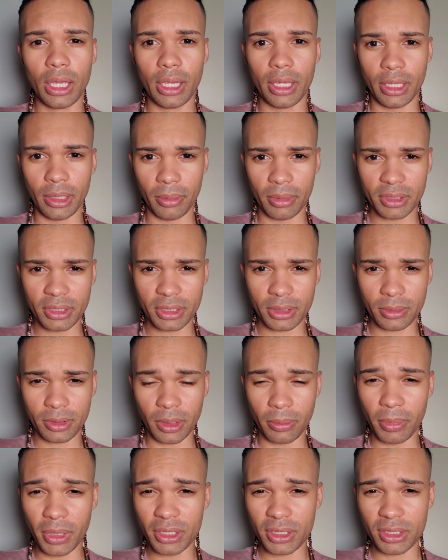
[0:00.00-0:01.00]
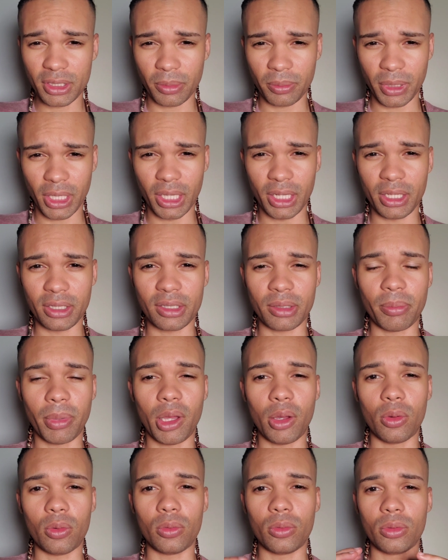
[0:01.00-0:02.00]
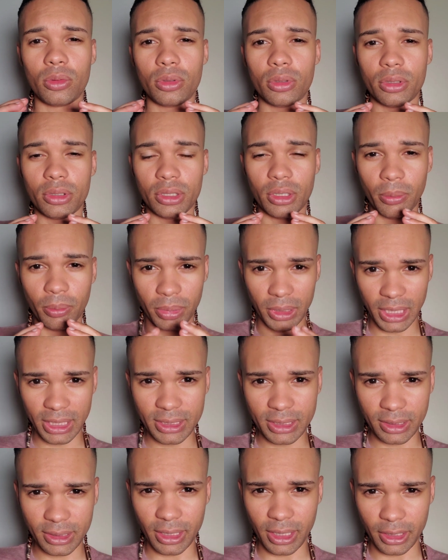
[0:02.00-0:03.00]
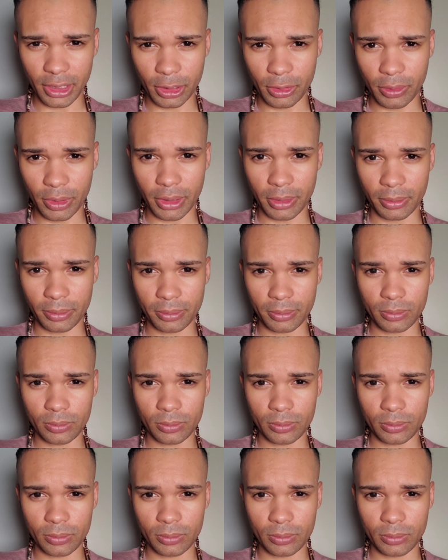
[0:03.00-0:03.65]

And the message I'm getting is about the blessing that you're in.